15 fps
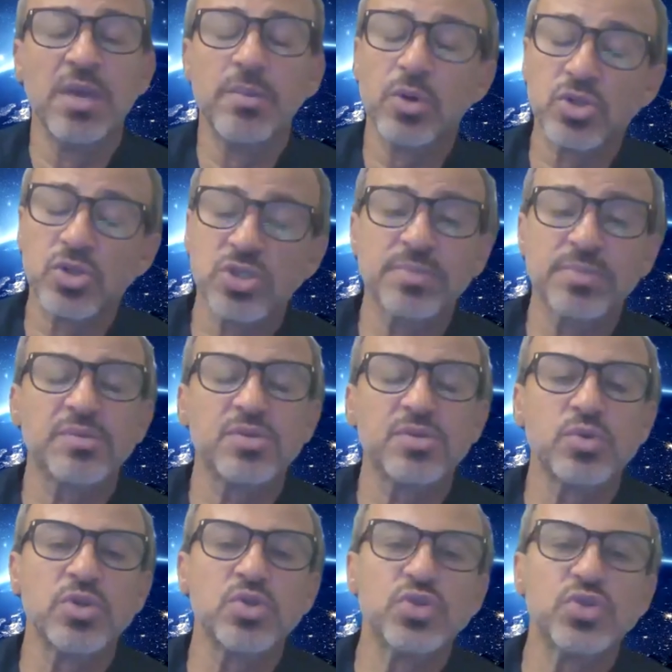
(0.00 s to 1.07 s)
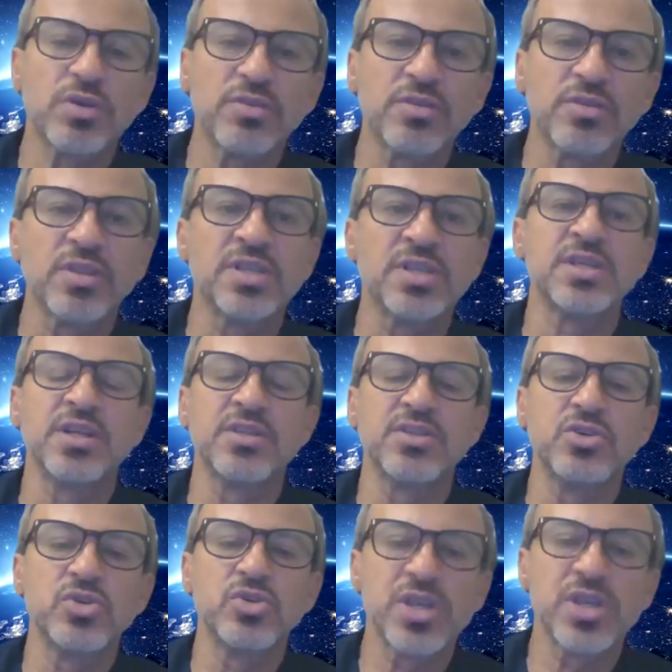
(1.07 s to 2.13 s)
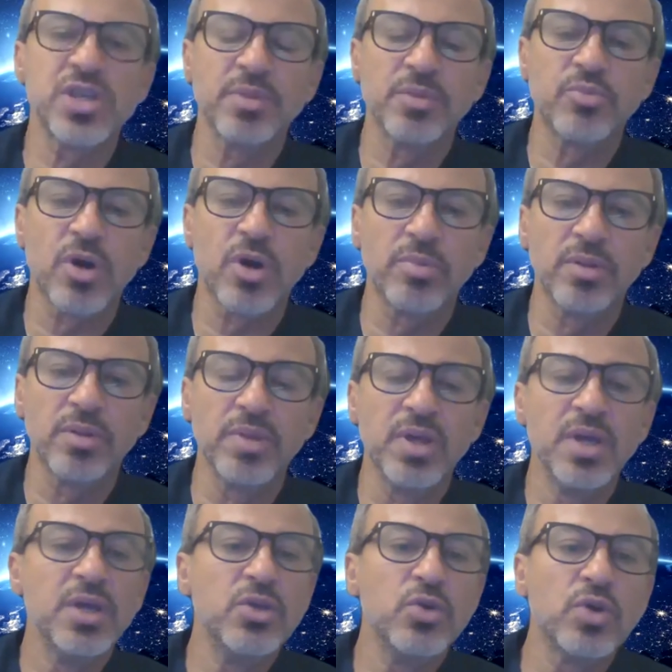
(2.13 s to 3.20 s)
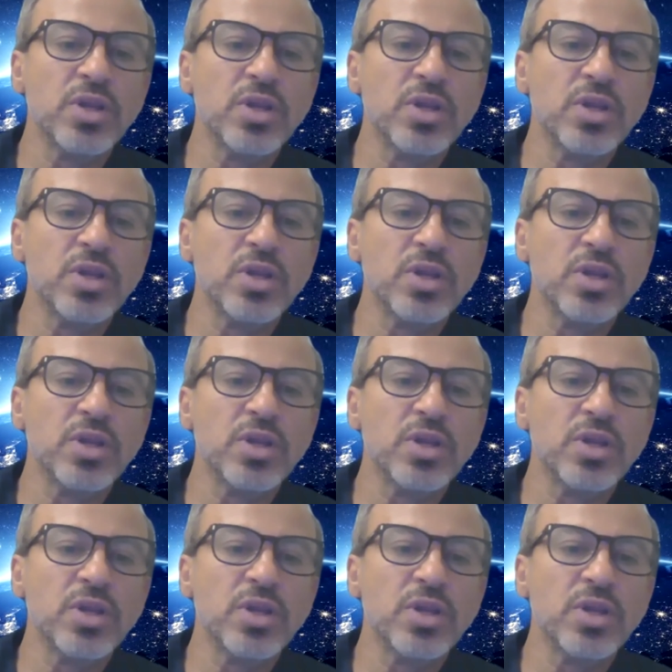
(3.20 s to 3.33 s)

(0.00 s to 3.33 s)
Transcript: Because sometimes when you started it as an anterior segment problem, you can